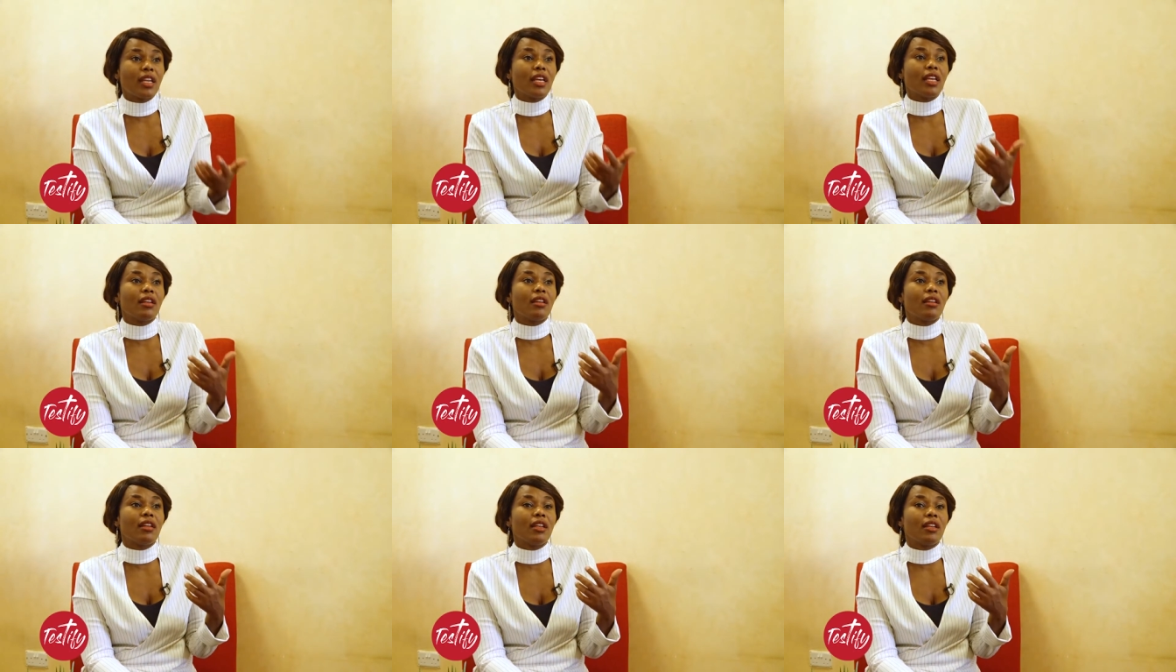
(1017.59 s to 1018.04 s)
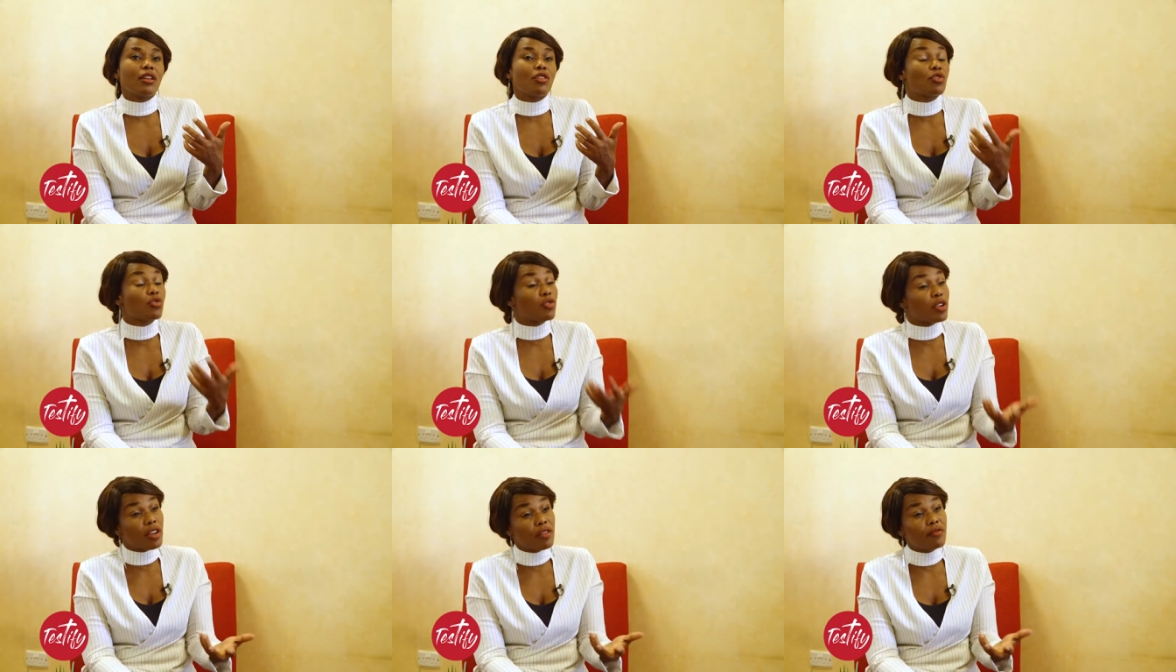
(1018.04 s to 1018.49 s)
in
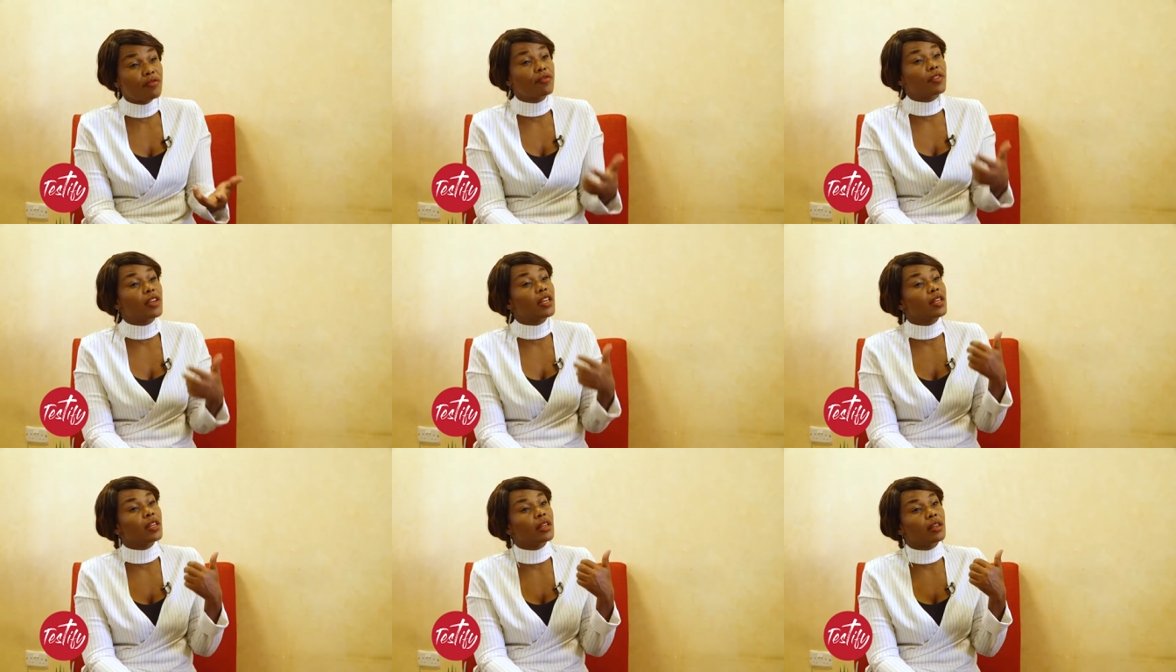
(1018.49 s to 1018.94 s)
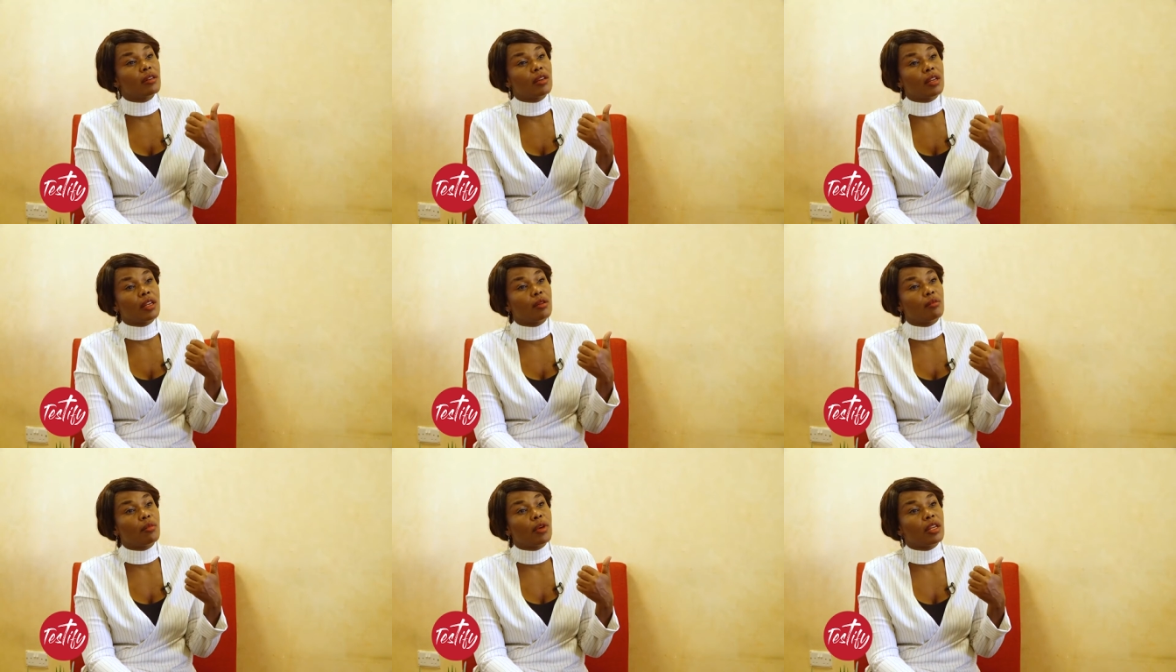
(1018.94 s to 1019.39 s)
grief,
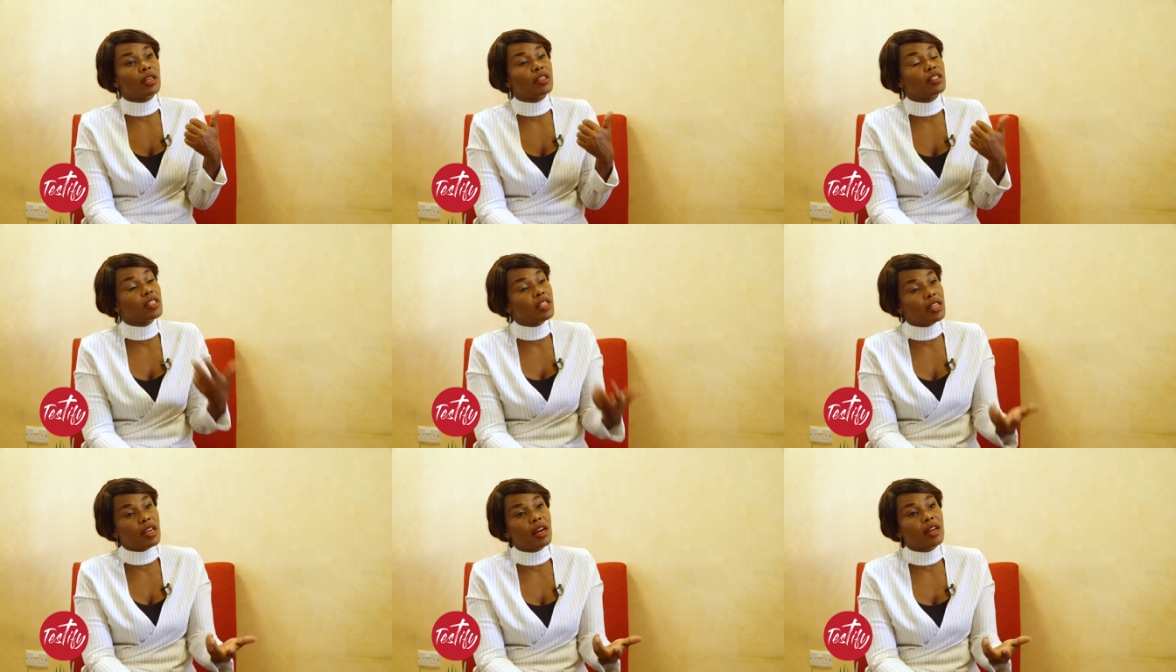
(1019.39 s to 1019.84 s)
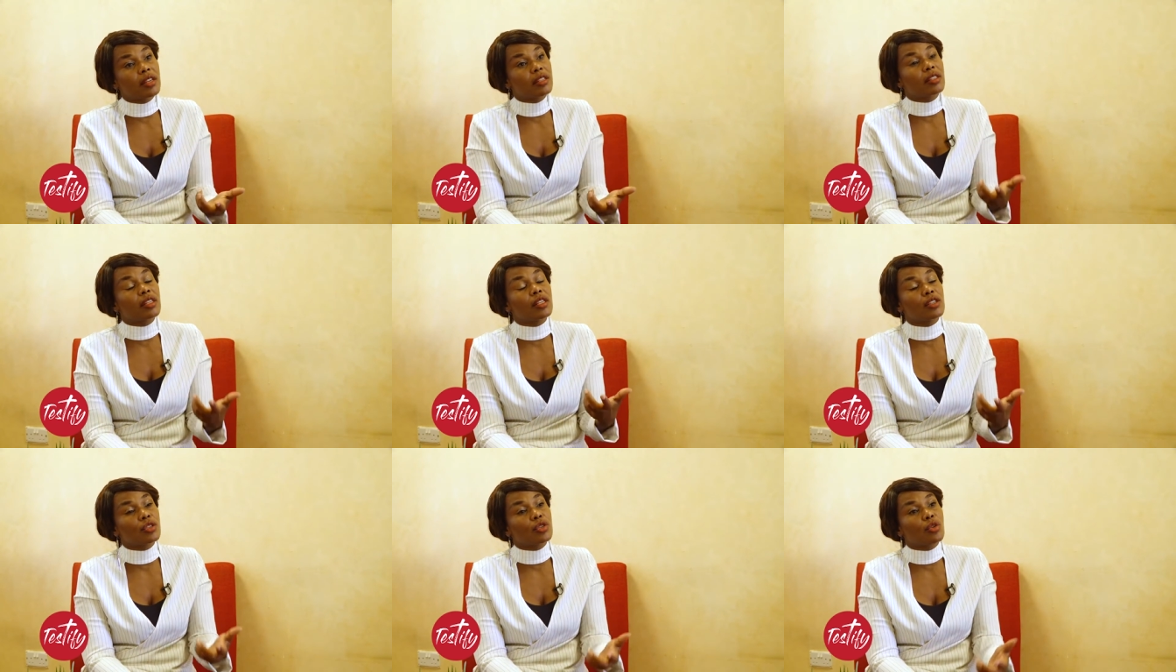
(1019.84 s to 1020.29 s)
in
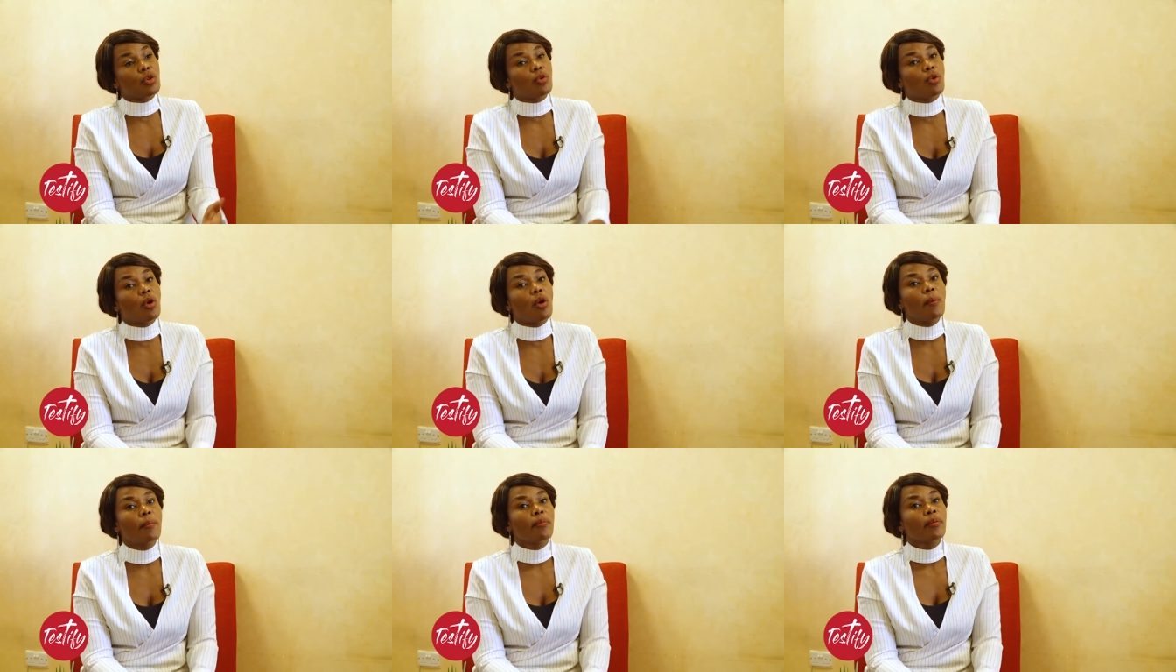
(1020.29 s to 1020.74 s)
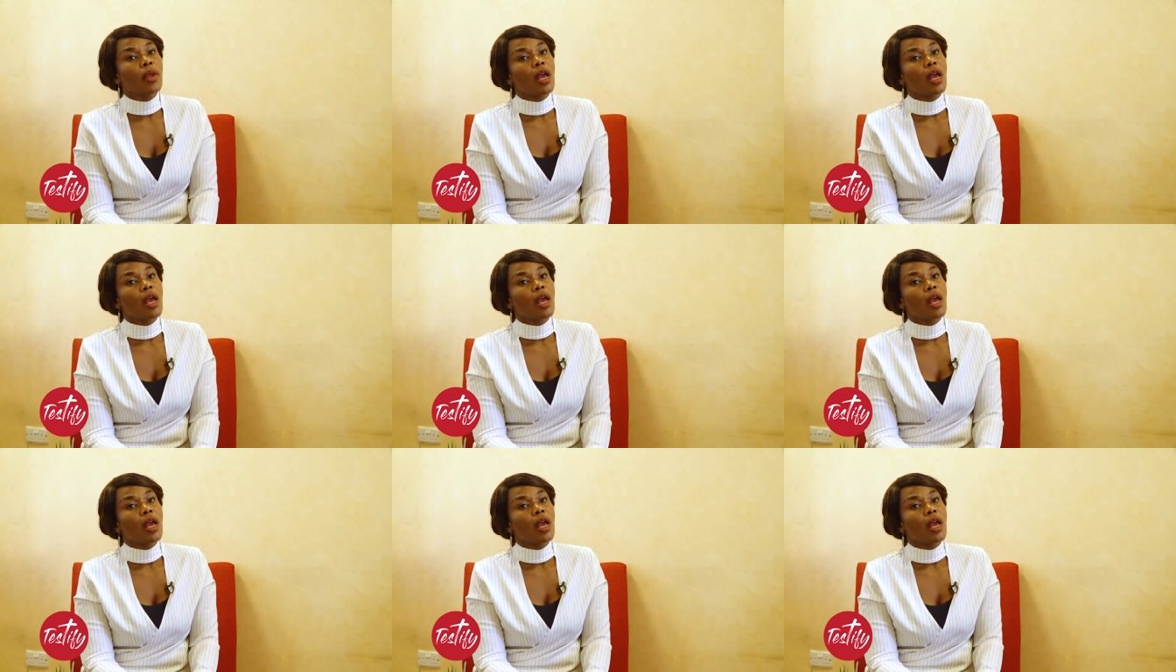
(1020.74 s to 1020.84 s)
tears, in sorrow.